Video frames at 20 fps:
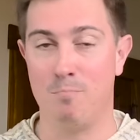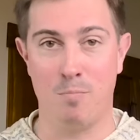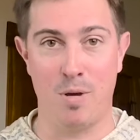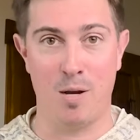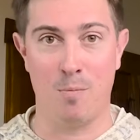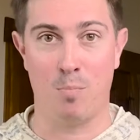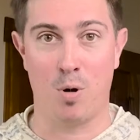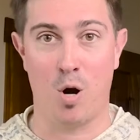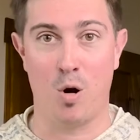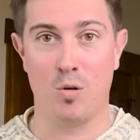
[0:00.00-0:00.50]

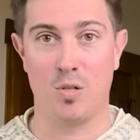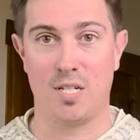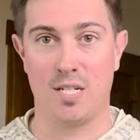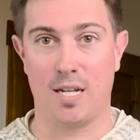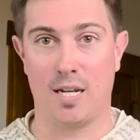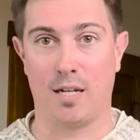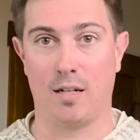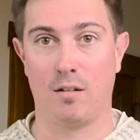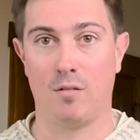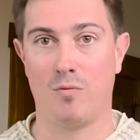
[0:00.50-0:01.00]
been
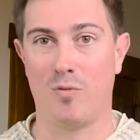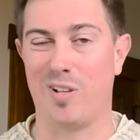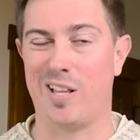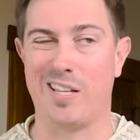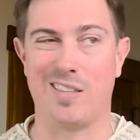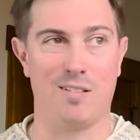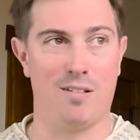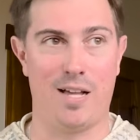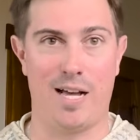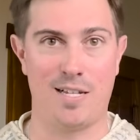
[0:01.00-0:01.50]
posting for
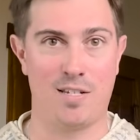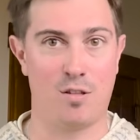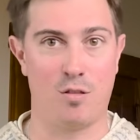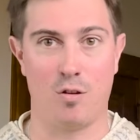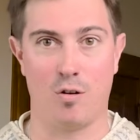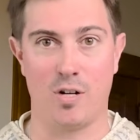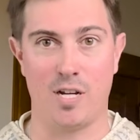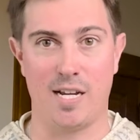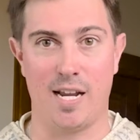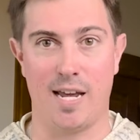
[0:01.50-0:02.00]
like the last
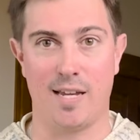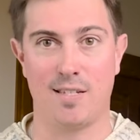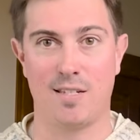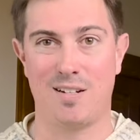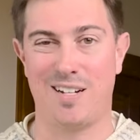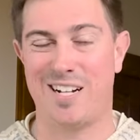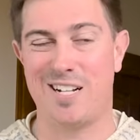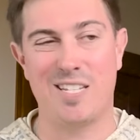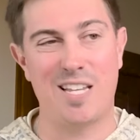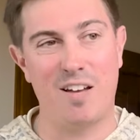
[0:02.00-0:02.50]
30
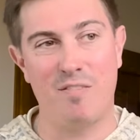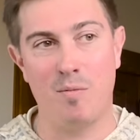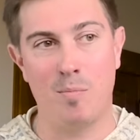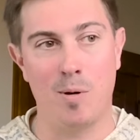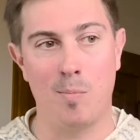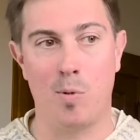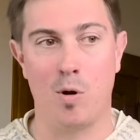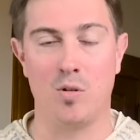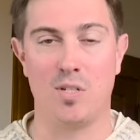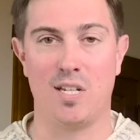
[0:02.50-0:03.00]
days. I just haven't
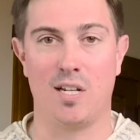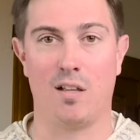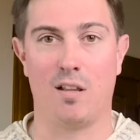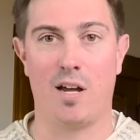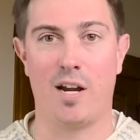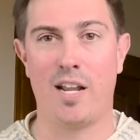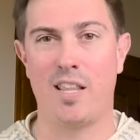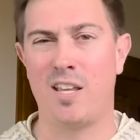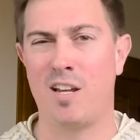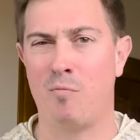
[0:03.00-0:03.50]
been posting a
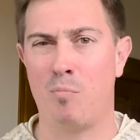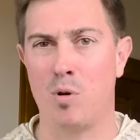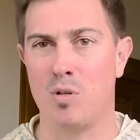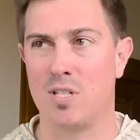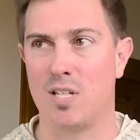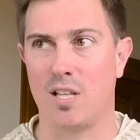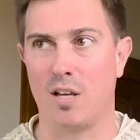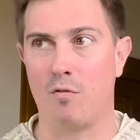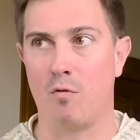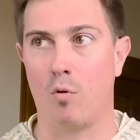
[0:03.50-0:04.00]
lot. I think I've
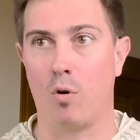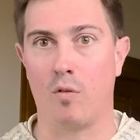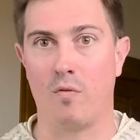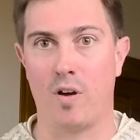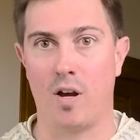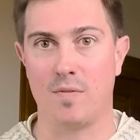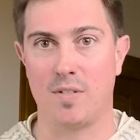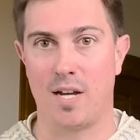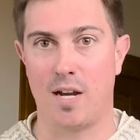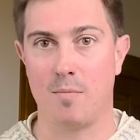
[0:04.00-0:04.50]
posted like 4 or
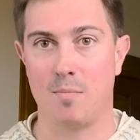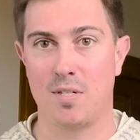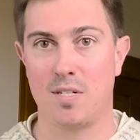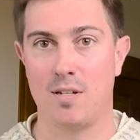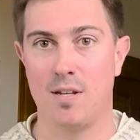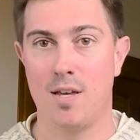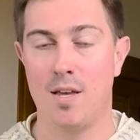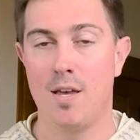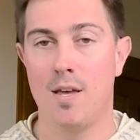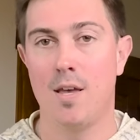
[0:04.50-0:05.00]
5 times.